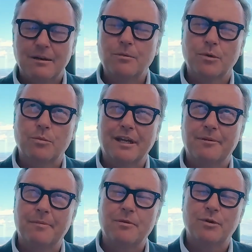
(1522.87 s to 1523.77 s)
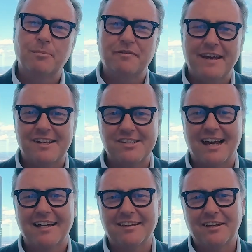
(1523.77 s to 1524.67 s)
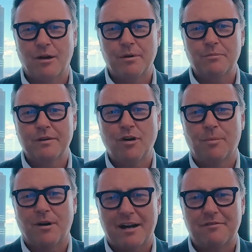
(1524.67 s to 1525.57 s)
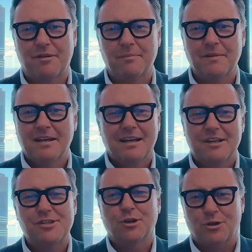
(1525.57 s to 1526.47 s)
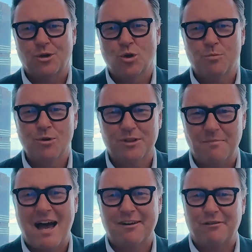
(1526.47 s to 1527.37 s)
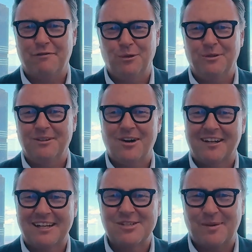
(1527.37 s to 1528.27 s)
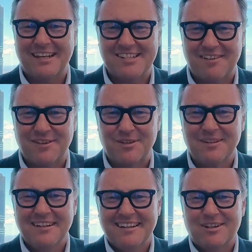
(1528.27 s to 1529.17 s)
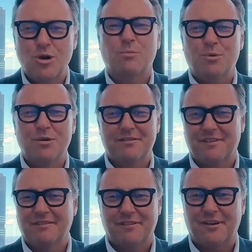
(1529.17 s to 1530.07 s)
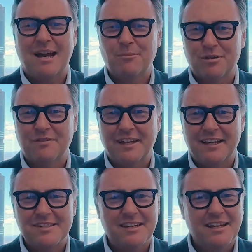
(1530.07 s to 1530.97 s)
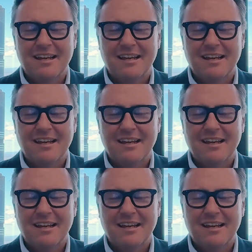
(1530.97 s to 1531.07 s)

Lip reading: But what do you say that we've operated from a certain cookbook, the Martyr of Full 1927 cookbook for a number of years?